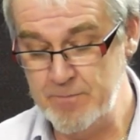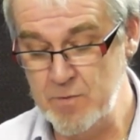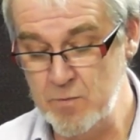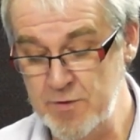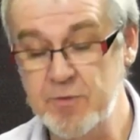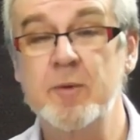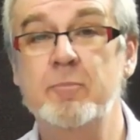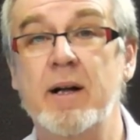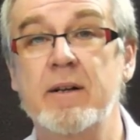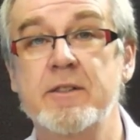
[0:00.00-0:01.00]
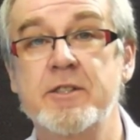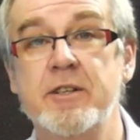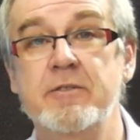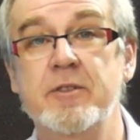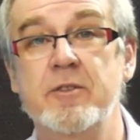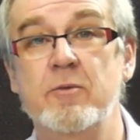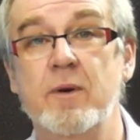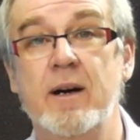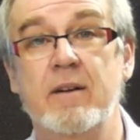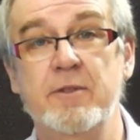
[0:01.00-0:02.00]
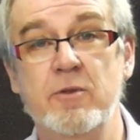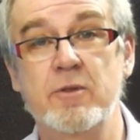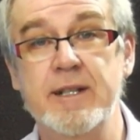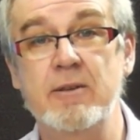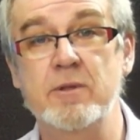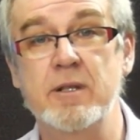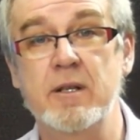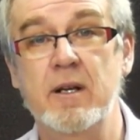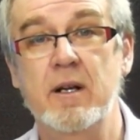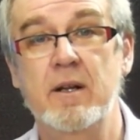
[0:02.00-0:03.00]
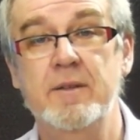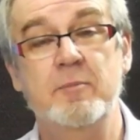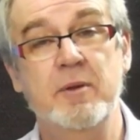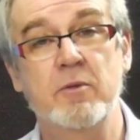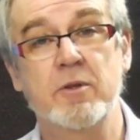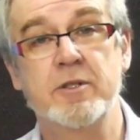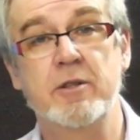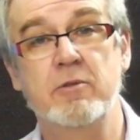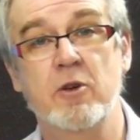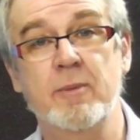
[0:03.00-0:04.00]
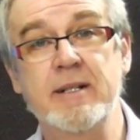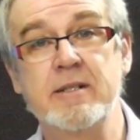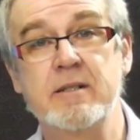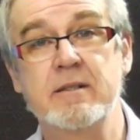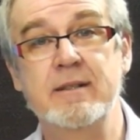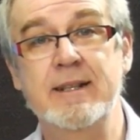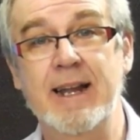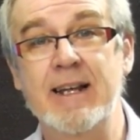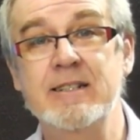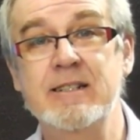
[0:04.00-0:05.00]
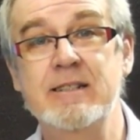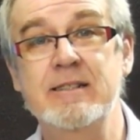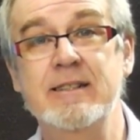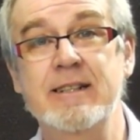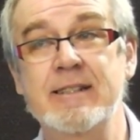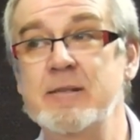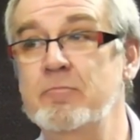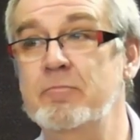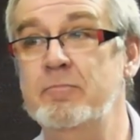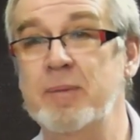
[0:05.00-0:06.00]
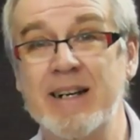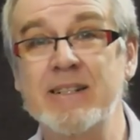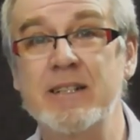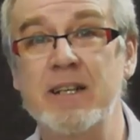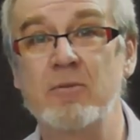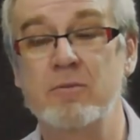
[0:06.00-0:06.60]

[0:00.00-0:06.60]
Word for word: we'll throw it back to the studio where I've no doubt there'll be one or two comments. Lads, it's back to you.